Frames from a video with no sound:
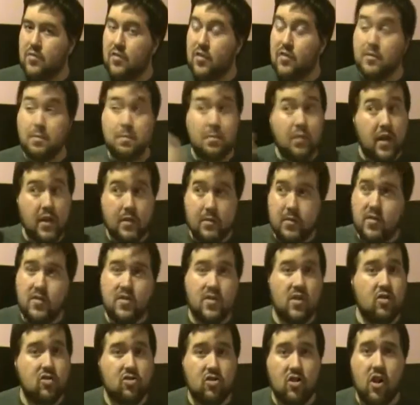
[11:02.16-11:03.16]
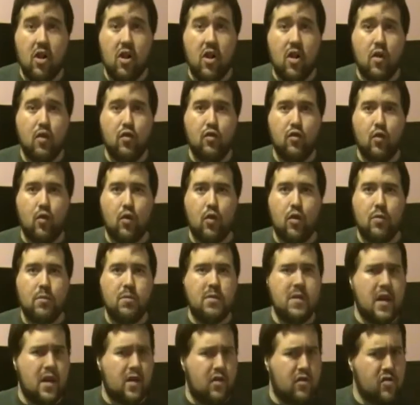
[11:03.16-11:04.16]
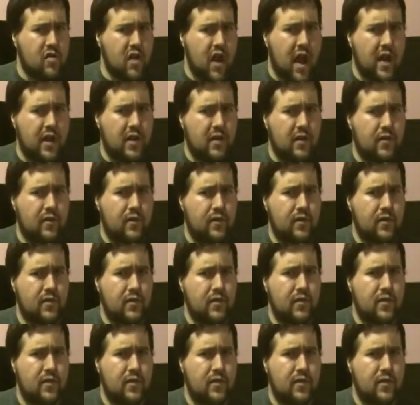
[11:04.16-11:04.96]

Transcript: it comes to split decisions or being creative